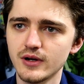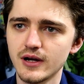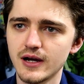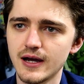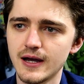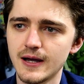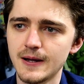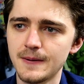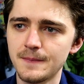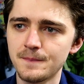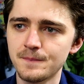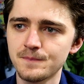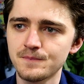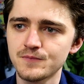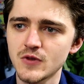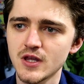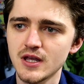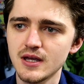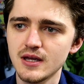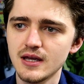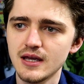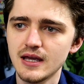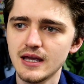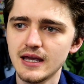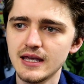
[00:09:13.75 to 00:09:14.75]
Um,
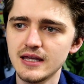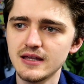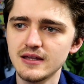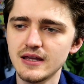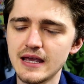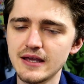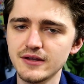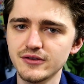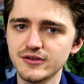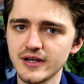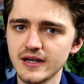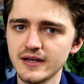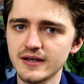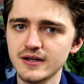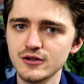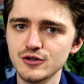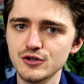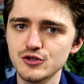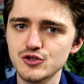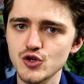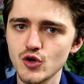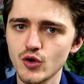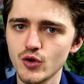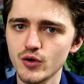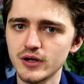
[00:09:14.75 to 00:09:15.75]
he he's
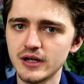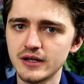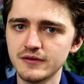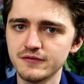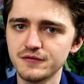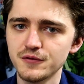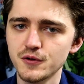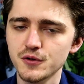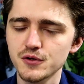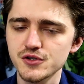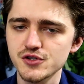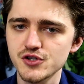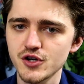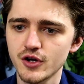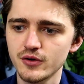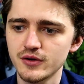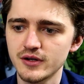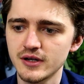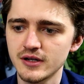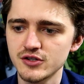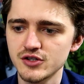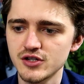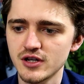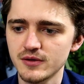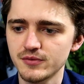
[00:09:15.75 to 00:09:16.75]
taking joy in force
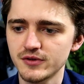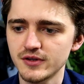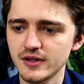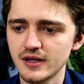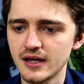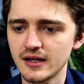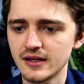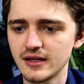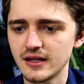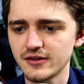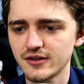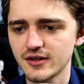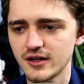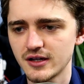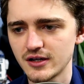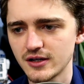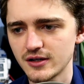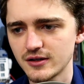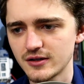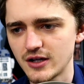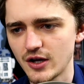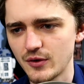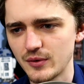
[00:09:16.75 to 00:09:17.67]
choking Gypsy and it's kind of